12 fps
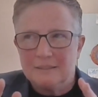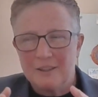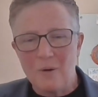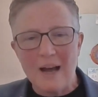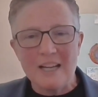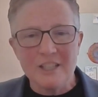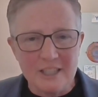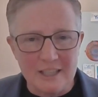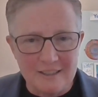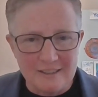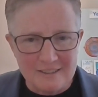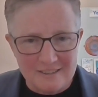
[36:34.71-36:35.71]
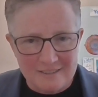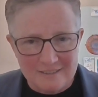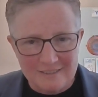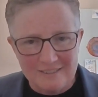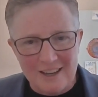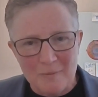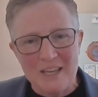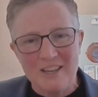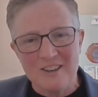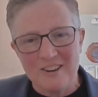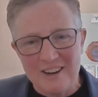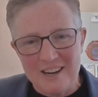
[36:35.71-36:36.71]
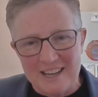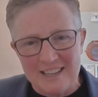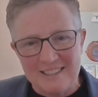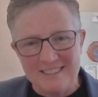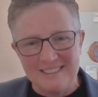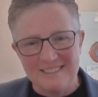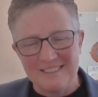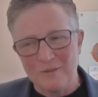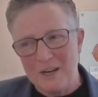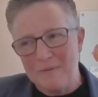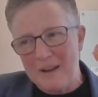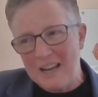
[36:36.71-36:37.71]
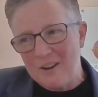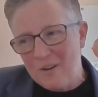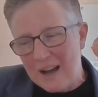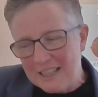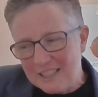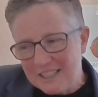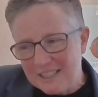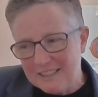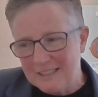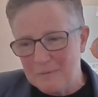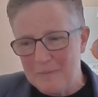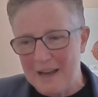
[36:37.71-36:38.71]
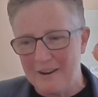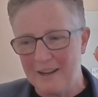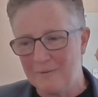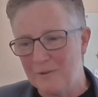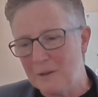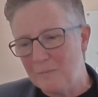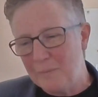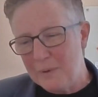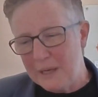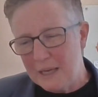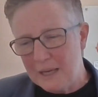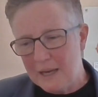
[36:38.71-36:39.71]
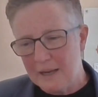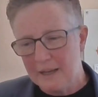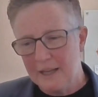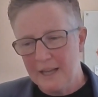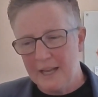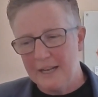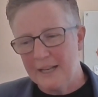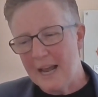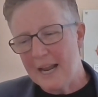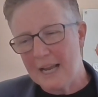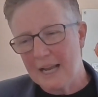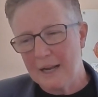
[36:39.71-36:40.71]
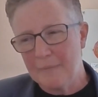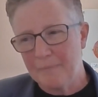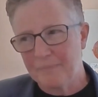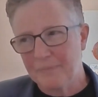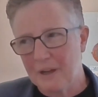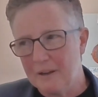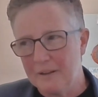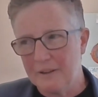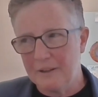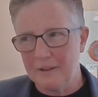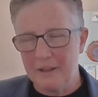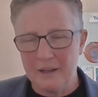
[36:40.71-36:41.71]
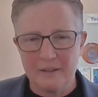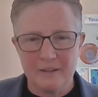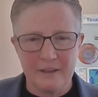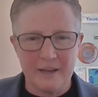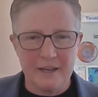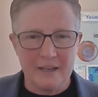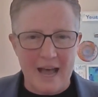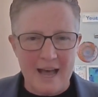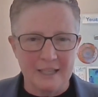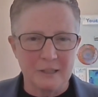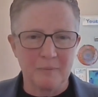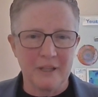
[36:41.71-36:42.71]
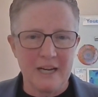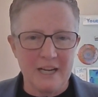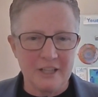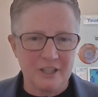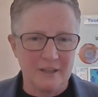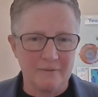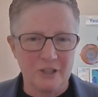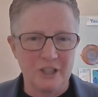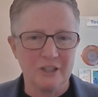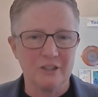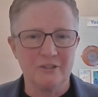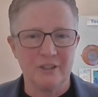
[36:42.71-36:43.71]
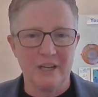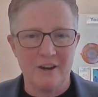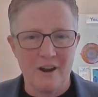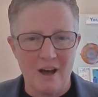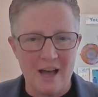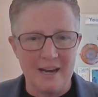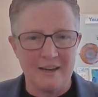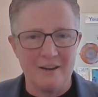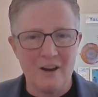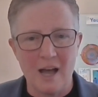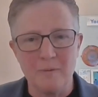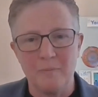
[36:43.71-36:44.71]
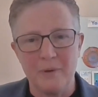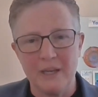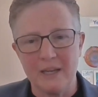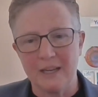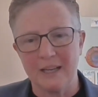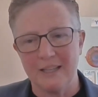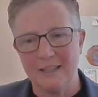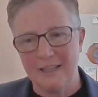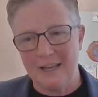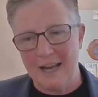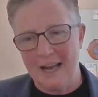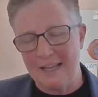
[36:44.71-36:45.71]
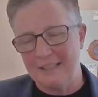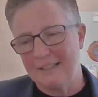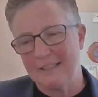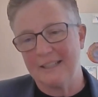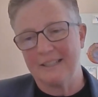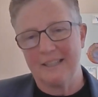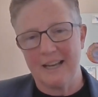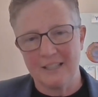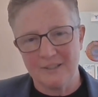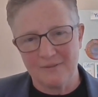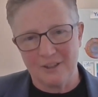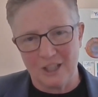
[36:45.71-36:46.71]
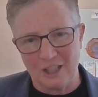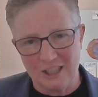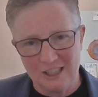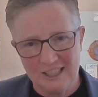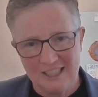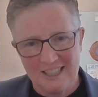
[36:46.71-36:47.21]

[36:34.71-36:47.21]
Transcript: questions, I'll be curious, is one of my questions about it would be like the explanation of children not being as successful.